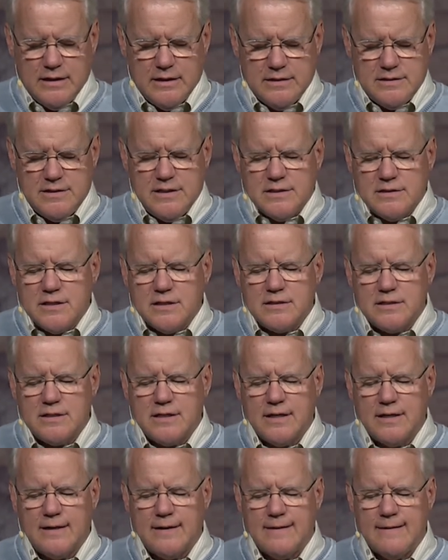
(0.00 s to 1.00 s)
Jesus,
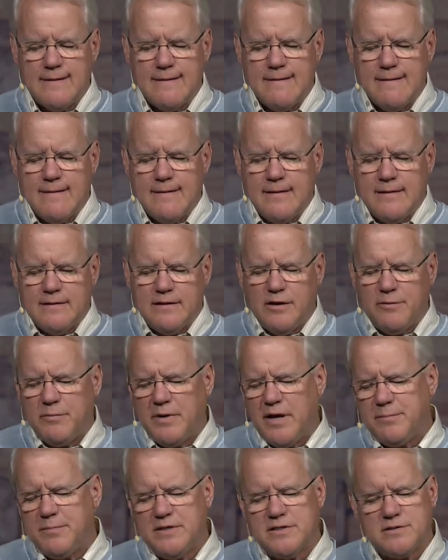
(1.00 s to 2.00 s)
there
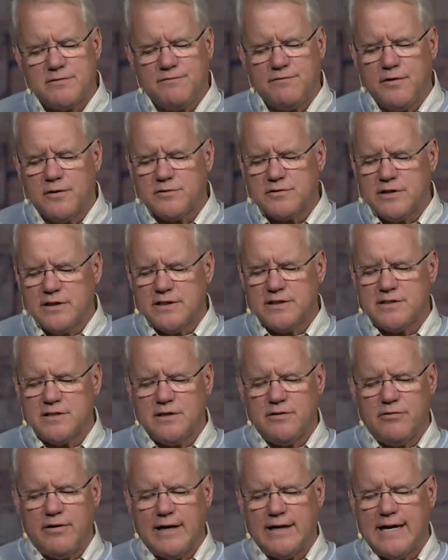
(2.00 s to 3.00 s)
may be some folks
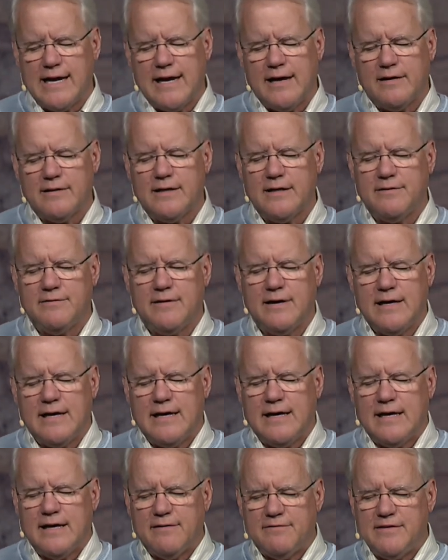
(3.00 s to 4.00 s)
listening right now that
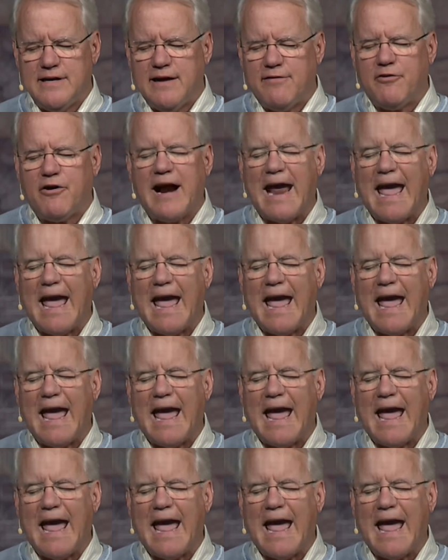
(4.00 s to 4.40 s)
have never